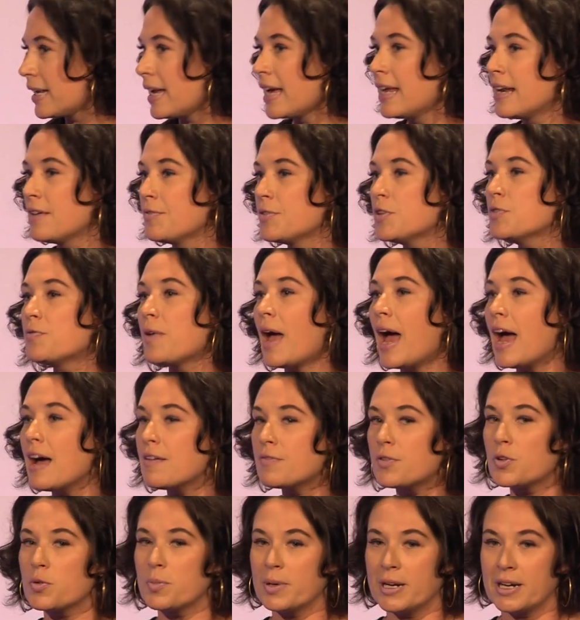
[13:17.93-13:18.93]
And if you've
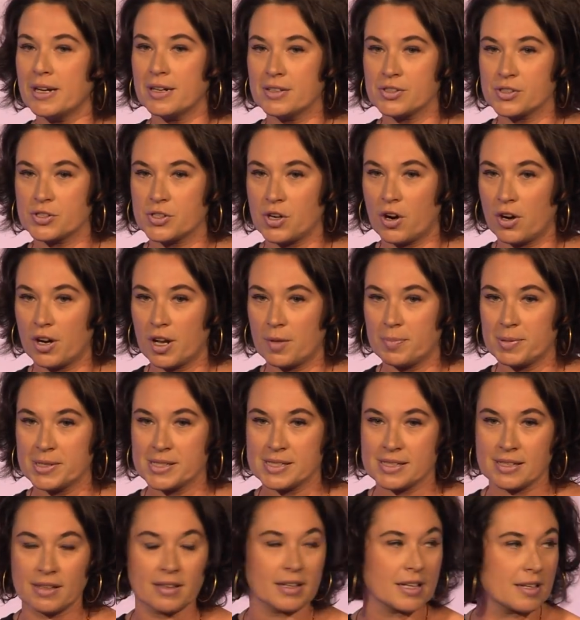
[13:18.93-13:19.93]
ever been in a startup in
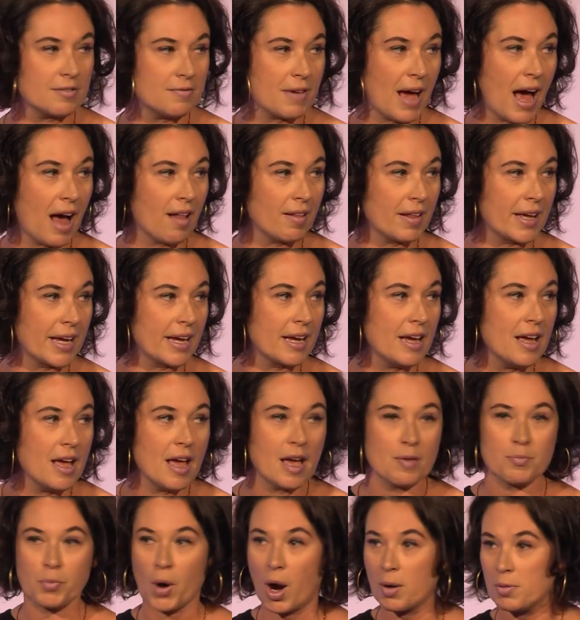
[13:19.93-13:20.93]
Silicon Valley,
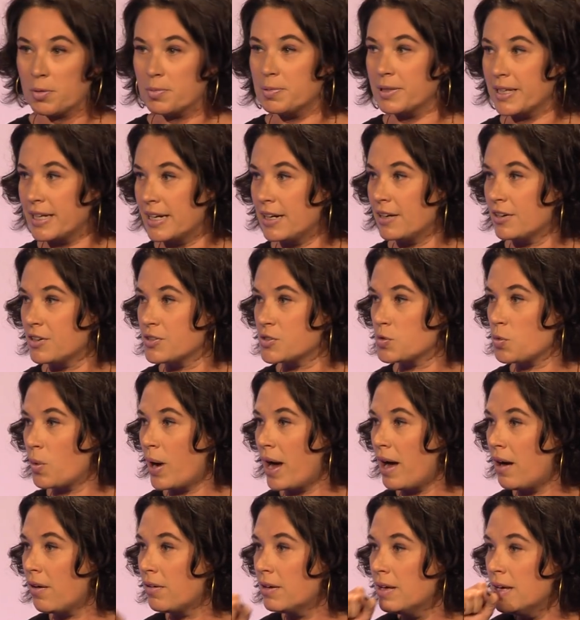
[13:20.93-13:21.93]
probably here as
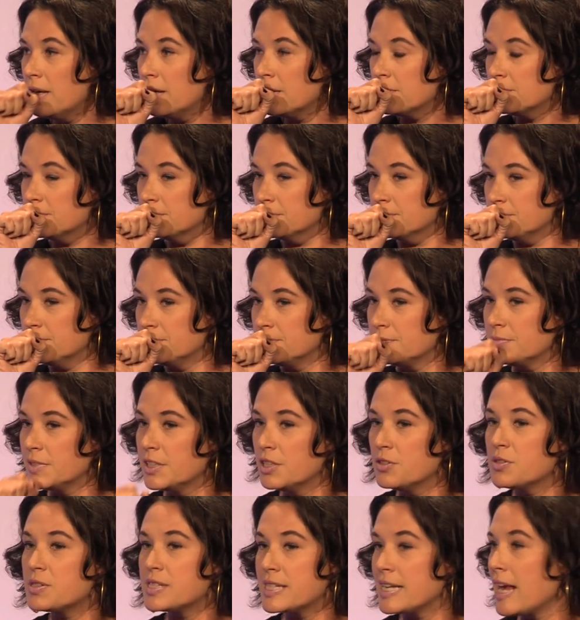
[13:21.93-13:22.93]
well,
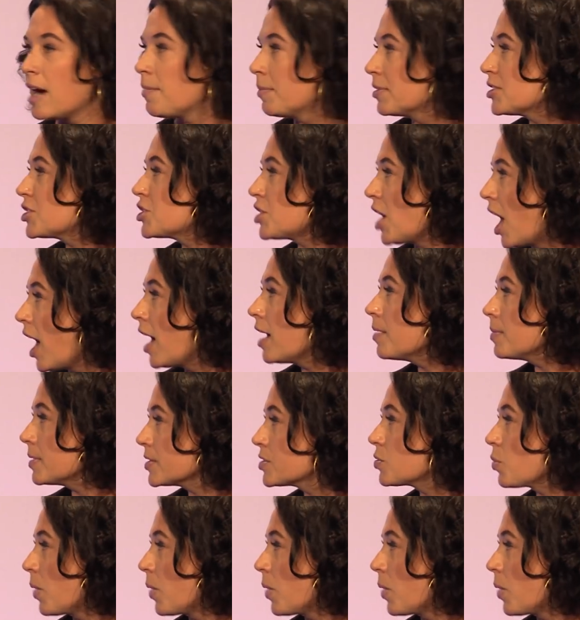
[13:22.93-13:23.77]
you see how much time is